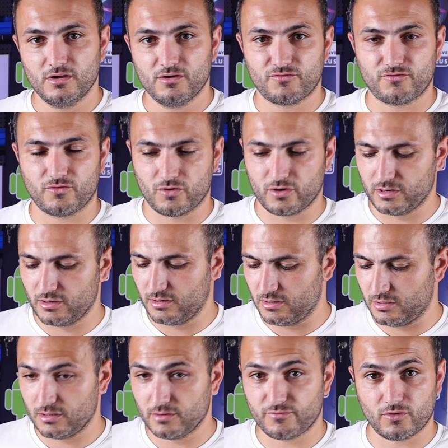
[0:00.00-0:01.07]

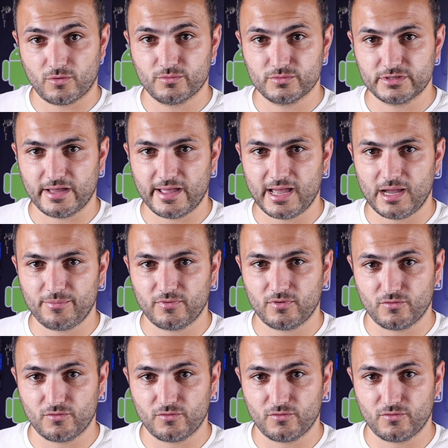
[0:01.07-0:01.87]
from the app,